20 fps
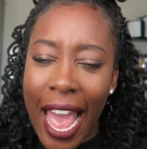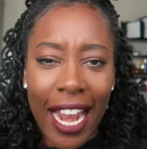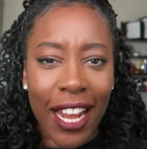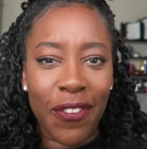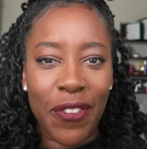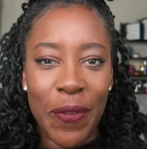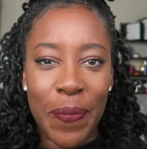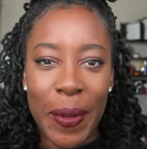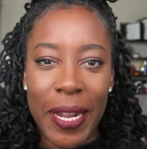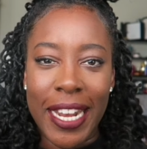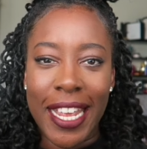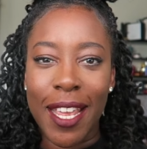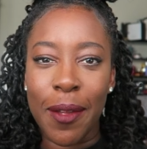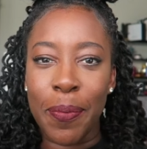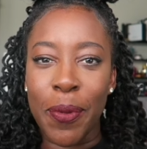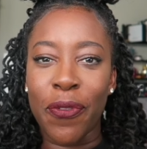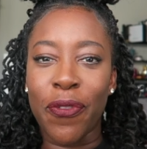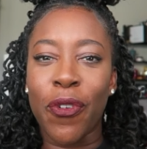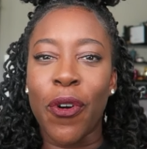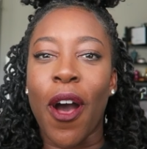And if you've been
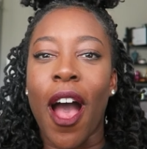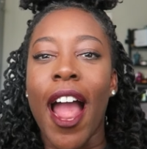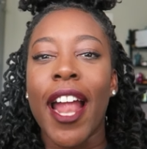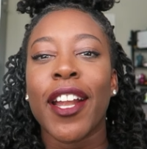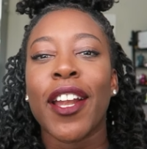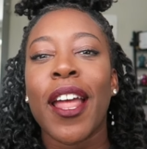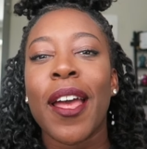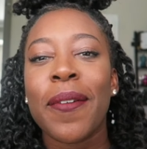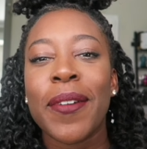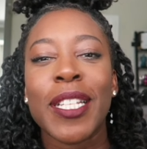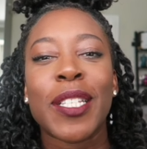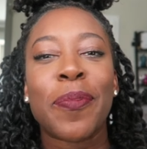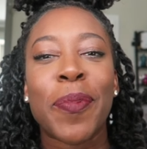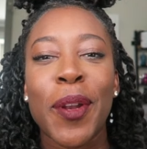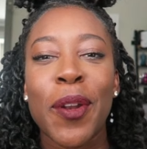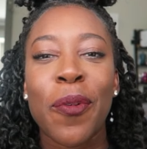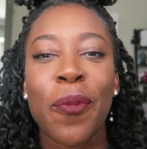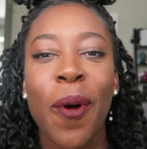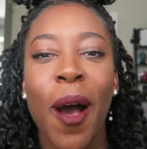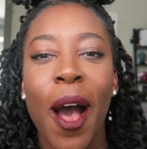here before, I know it's
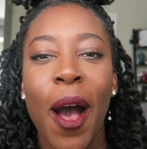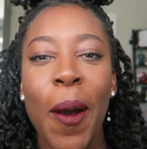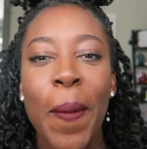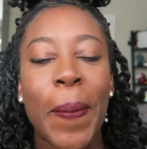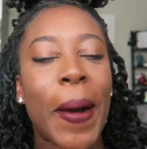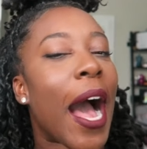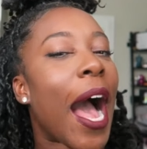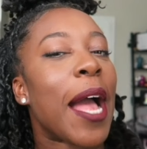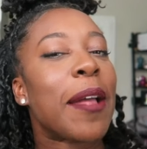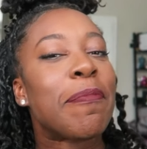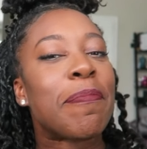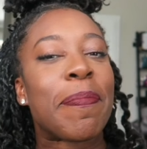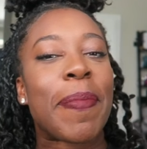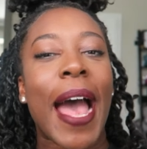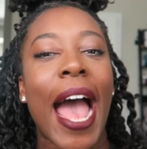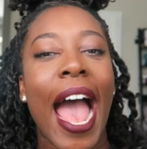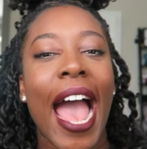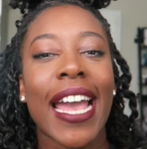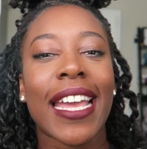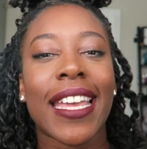been a while, but I'm
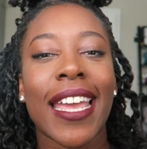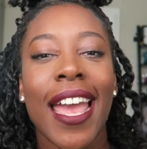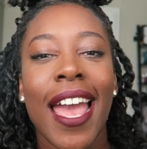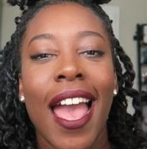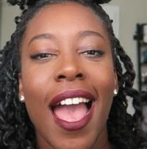back